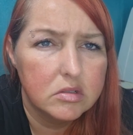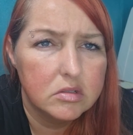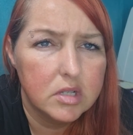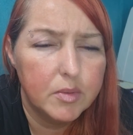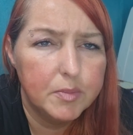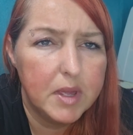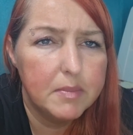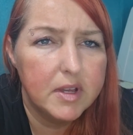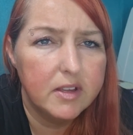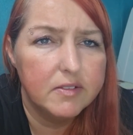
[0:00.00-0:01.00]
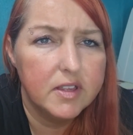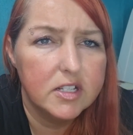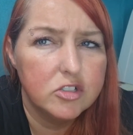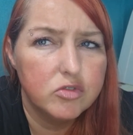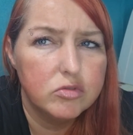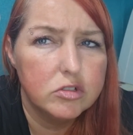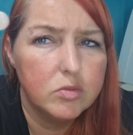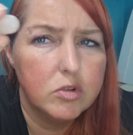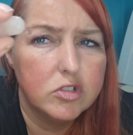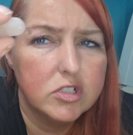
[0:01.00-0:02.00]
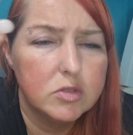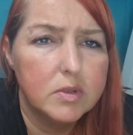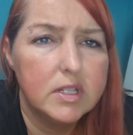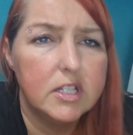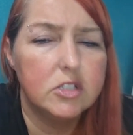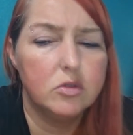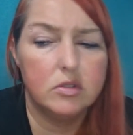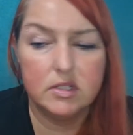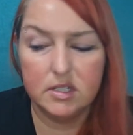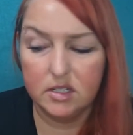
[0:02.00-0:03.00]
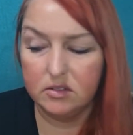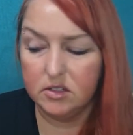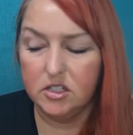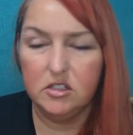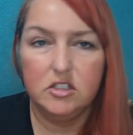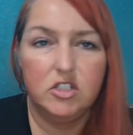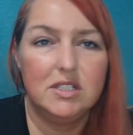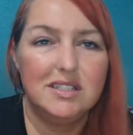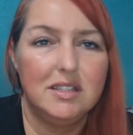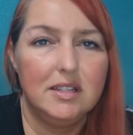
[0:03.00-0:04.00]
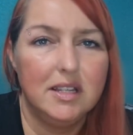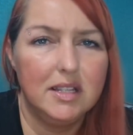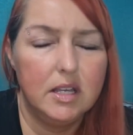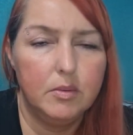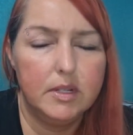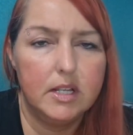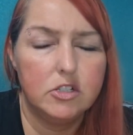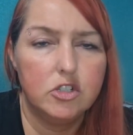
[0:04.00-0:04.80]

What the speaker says: I would bet my life that this is rose quartz. It's one of these stones that you can tell what it is